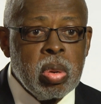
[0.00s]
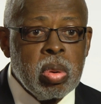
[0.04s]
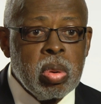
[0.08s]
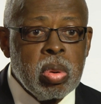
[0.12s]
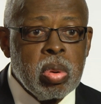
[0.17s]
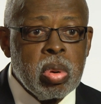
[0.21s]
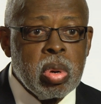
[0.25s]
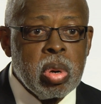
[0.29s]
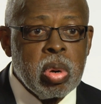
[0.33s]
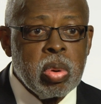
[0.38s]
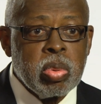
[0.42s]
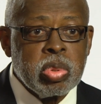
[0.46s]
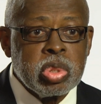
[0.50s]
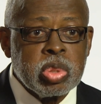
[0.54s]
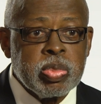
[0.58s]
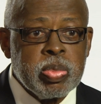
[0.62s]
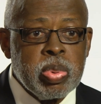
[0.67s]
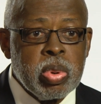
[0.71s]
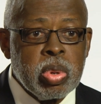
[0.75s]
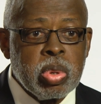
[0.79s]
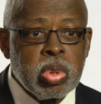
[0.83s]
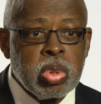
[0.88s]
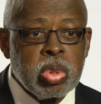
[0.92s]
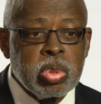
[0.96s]
or was
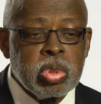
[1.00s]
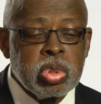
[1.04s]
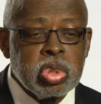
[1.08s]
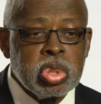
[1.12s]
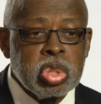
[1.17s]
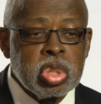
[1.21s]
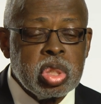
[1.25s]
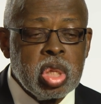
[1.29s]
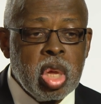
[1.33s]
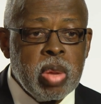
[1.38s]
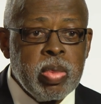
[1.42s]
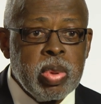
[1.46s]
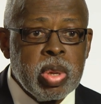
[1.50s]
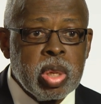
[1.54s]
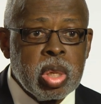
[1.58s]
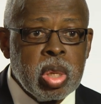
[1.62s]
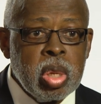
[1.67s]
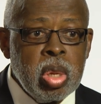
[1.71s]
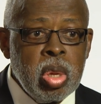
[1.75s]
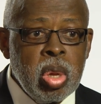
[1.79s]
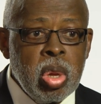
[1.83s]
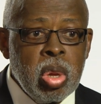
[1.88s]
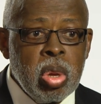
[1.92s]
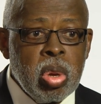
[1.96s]
put on the
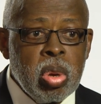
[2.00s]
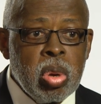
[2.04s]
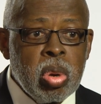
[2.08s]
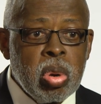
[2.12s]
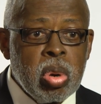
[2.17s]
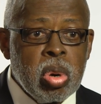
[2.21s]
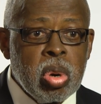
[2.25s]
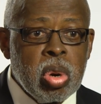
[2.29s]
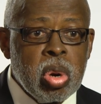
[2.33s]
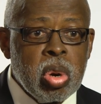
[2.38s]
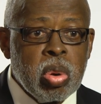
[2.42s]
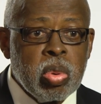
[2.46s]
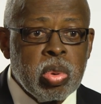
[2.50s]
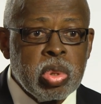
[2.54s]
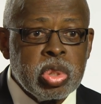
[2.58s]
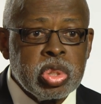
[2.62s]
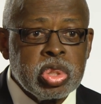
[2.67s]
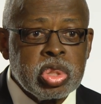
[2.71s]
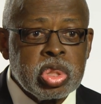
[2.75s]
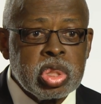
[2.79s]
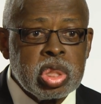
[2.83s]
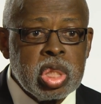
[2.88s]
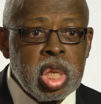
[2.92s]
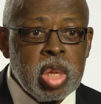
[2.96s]
stomach, or
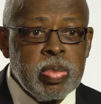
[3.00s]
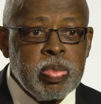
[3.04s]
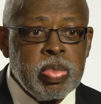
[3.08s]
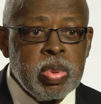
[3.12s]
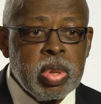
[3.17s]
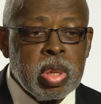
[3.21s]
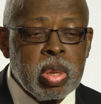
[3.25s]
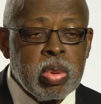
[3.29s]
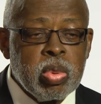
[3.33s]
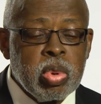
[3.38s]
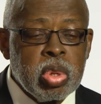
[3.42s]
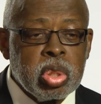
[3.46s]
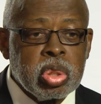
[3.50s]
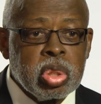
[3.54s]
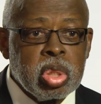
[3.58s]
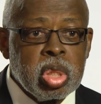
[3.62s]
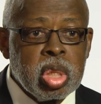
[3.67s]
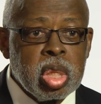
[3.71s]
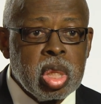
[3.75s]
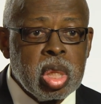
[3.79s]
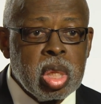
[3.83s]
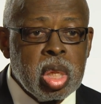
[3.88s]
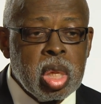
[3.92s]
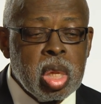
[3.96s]
was sleeping with
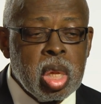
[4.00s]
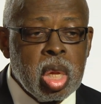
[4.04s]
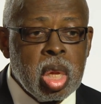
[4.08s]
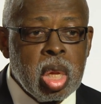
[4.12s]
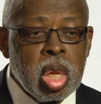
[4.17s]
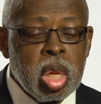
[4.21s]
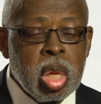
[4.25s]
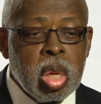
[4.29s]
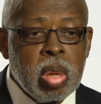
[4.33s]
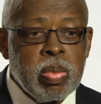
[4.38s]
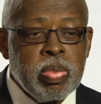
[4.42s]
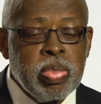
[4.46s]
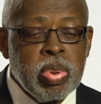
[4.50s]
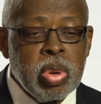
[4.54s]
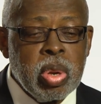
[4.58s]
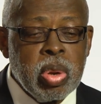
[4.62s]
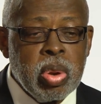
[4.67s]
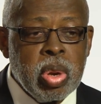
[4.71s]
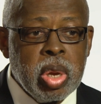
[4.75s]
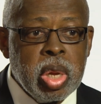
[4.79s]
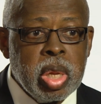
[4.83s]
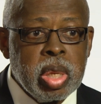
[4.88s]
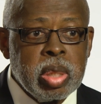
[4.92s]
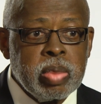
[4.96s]
the
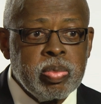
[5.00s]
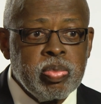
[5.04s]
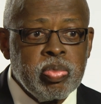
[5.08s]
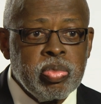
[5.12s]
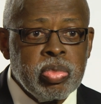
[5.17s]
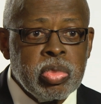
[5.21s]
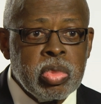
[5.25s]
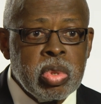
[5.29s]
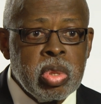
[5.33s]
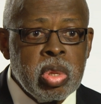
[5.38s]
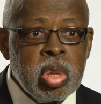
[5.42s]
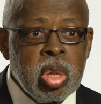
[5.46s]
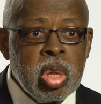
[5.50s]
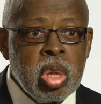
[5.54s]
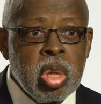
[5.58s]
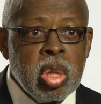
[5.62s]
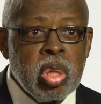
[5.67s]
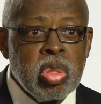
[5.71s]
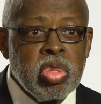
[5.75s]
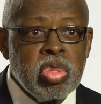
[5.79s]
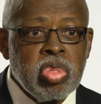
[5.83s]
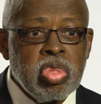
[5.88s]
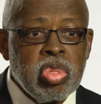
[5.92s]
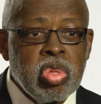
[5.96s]
parent.
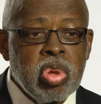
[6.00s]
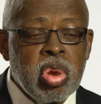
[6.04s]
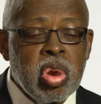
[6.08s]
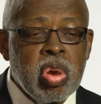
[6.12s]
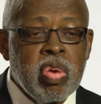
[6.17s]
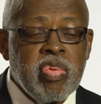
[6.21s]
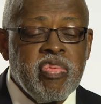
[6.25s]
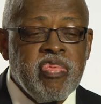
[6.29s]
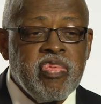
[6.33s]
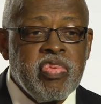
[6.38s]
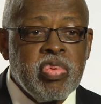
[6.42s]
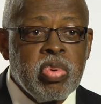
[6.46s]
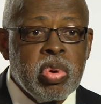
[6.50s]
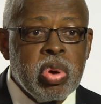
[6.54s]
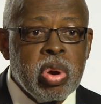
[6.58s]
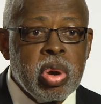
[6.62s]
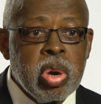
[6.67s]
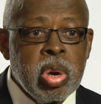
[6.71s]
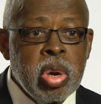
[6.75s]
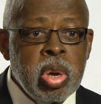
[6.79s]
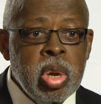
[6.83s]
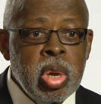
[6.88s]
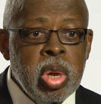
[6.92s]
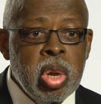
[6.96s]

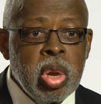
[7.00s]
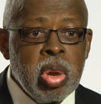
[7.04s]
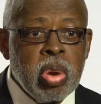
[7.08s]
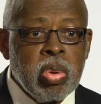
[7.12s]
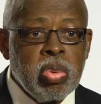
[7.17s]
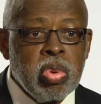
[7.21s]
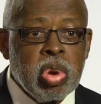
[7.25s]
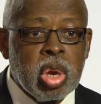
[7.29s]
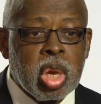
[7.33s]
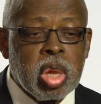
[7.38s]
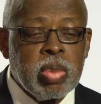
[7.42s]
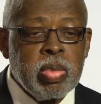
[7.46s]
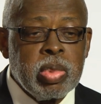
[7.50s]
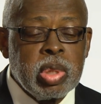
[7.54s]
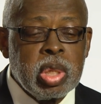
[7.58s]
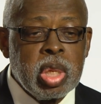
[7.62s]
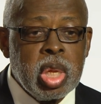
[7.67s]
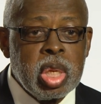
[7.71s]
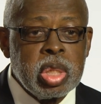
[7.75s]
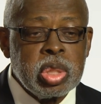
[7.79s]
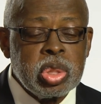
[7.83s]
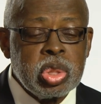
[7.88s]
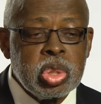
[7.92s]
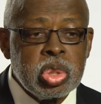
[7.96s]
Therefore,
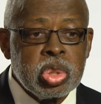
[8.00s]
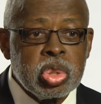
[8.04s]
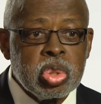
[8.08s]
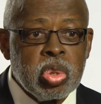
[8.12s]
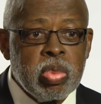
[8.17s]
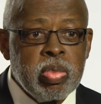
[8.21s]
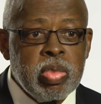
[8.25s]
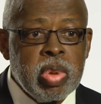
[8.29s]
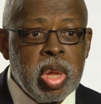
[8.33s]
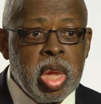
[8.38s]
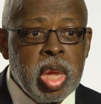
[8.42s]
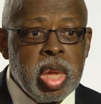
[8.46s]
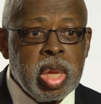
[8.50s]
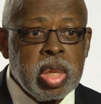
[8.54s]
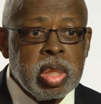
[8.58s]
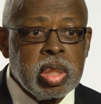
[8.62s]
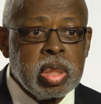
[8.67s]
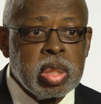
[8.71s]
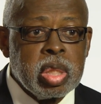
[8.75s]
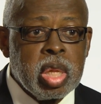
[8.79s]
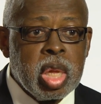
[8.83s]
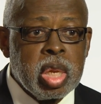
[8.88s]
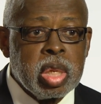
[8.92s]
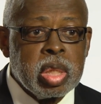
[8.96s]
recommendations are
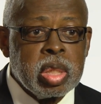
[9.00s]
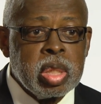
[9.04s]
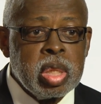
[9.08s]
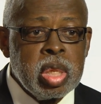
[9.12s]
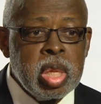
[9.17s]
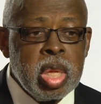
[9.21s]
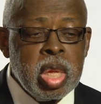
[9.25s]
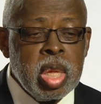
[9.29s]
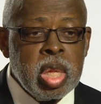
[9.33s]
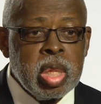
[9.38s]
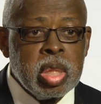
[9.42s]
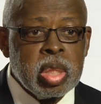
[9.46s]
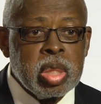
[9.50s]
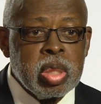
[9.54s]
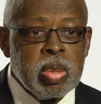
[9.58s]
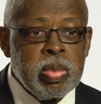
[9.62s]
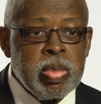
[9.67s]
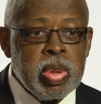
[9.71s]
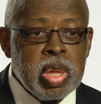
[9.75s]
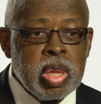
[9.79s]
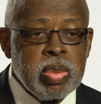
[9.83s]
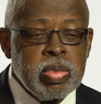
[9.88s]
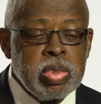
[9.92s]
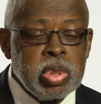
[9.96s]
made that the
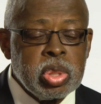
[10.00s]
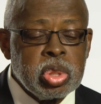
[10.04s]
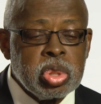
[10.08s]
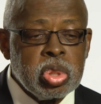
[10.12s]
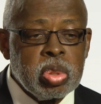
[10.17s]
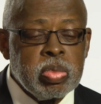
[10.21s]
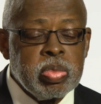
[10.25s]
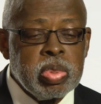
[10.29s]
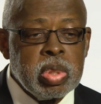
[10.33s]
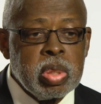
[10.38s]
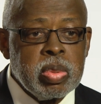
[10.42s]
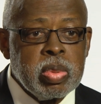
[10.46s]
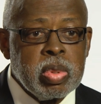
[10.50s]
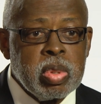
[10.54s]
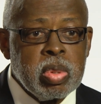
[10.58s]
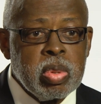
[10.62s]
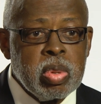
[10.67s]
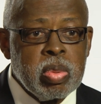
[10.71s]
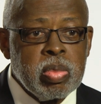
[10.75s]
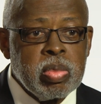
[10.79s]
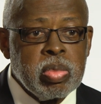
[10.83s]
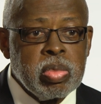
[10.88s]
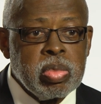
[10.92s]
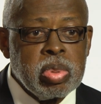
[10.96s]
baby should be
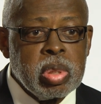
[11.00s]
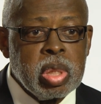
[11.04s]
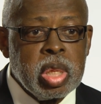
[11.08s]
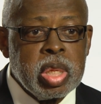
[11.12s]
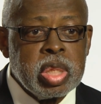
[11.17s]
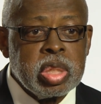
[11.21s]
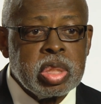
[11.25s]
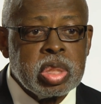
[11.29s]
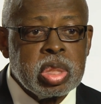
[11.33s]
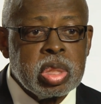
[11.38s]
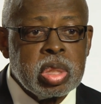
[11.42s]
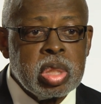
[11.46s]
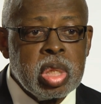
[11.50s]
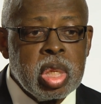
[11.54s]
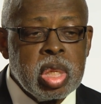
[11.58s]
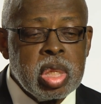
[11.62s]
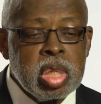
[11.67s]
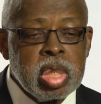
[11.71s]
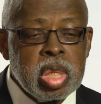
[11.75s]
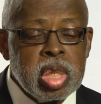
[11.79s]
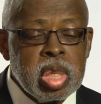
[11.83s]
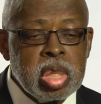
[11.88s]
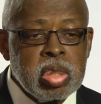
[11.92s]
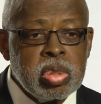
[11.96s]
placed
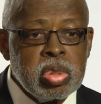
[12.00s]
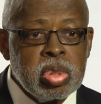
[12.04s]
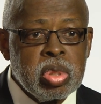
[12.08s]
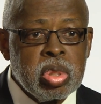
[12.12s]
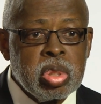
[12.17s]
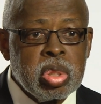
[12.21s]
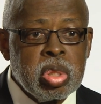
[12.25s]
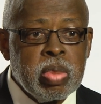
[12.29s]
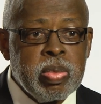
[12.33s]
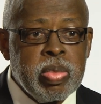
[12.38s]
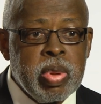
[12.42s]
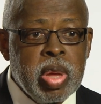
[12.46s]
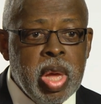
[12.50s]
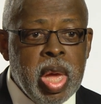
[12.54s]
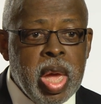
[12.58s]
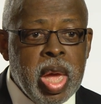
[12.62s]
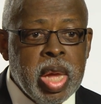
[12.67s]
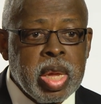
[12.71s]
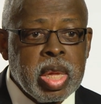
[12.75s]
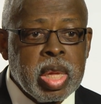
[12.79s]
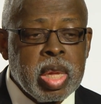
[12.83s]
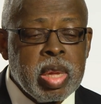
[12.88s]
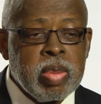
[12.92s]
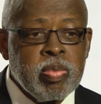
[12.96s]
on the
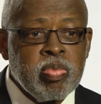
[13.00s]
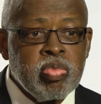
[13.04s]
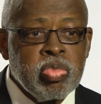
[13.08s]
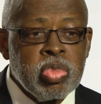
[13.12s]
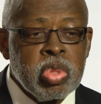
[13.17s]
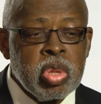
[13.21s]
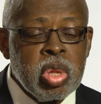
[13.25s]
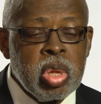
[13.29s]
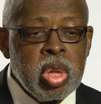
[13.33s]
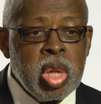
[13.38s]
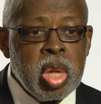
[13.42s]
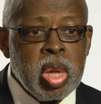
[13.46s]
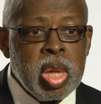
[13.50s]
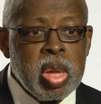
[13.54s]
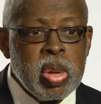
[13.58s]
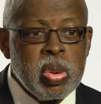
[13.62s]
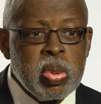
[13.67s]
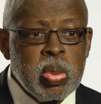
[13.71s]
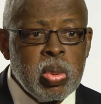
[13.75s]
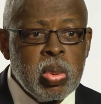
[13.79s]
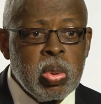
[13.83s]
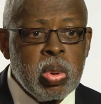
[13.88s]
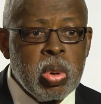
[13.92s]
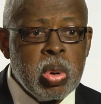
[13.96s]
back
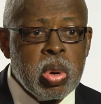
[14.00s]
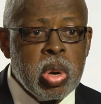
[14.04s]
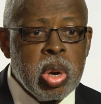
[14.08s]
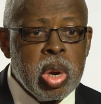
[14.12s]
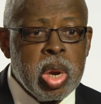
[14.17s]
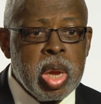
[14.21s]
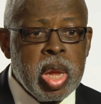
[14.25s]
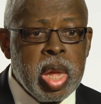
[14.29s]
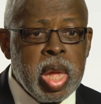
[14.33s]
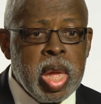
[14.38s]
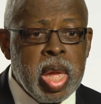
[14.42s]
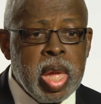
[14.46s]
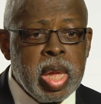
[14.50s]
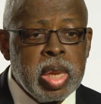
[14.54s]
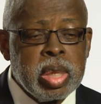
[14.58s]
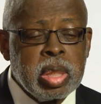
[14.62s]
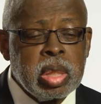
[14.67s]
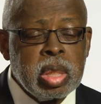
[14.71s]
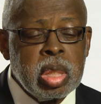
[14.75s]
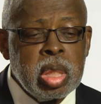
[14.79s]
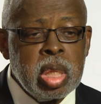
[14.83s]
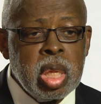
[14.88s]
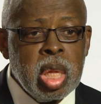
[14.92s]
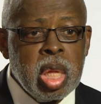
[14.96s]

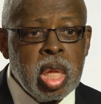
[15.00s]
and